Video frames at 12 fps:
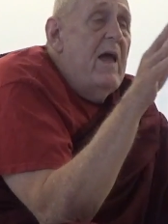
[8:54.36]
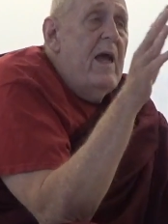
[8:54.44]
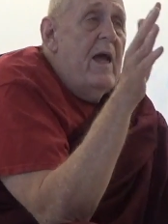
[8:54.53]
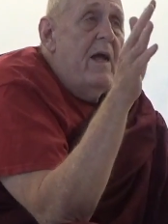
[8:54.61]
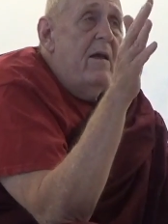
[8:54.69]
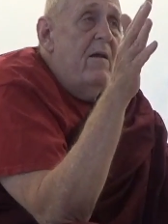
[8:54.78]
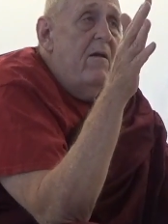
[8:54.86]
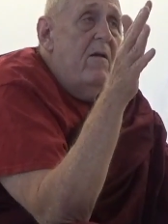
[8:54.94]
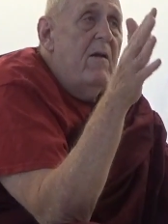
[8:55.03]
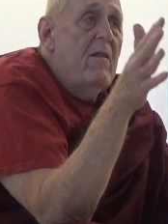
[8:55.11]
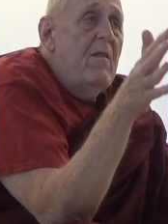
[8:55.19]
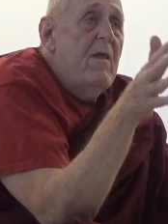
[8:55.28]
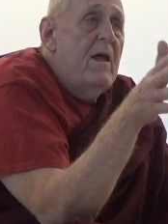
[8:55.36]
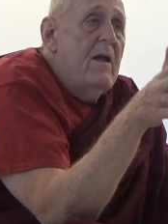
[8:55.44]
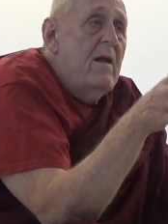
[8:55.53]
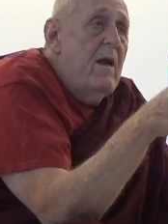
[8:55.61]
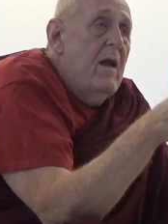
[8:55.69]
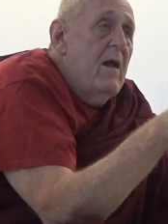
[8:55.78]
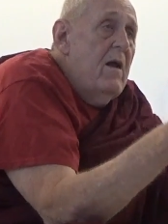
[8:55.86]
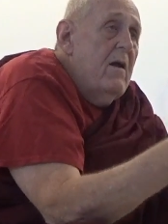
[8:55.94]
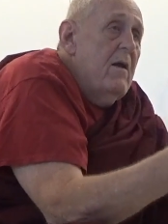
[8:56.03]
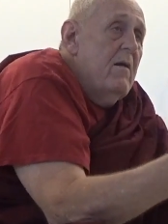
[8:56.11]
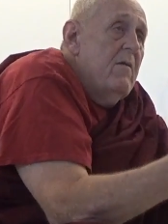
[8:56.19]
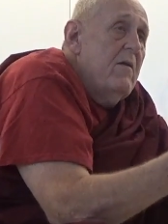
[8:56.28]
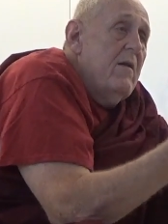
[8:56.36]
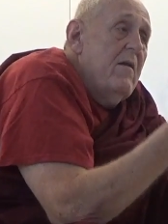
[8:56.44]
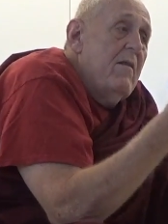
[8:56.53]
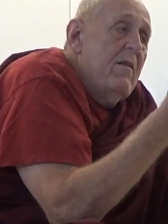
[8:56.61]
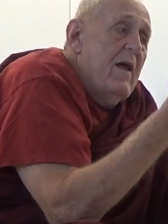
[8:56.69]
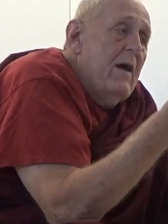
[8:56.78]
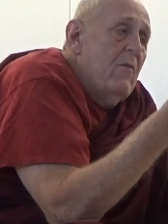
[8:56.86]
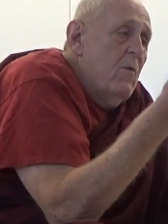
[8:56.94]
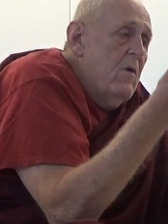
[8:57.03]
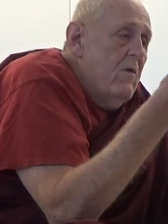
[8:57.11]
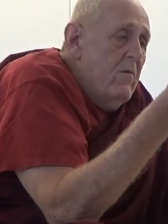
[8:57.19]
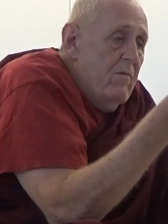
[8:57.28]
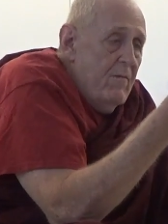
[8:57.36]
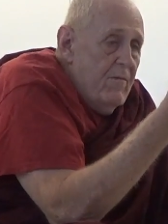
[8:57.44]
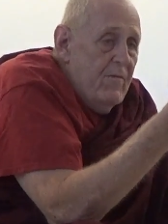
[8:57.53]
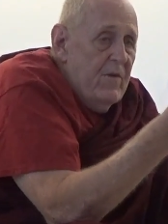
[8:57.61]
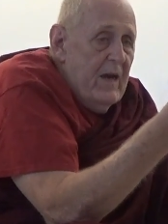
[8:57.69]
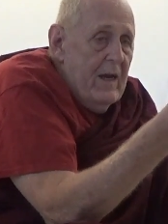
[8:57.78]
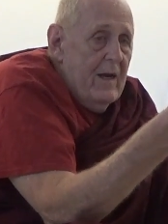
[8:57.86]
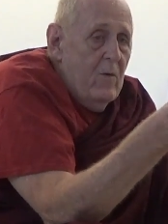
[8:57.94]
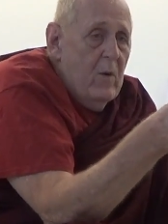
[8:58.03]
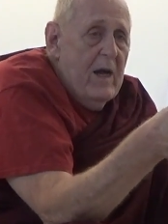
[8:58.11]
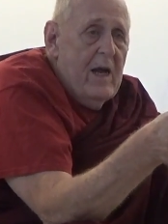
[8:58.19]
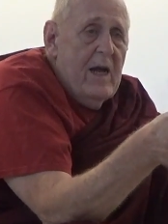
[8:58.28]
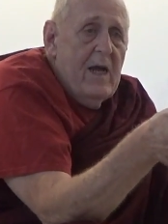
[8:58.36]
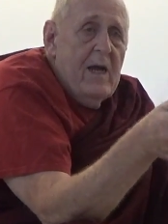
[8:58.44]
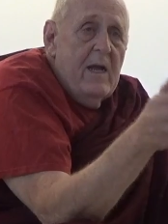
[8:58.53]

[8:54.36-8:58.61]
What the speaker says: And then that will fade away,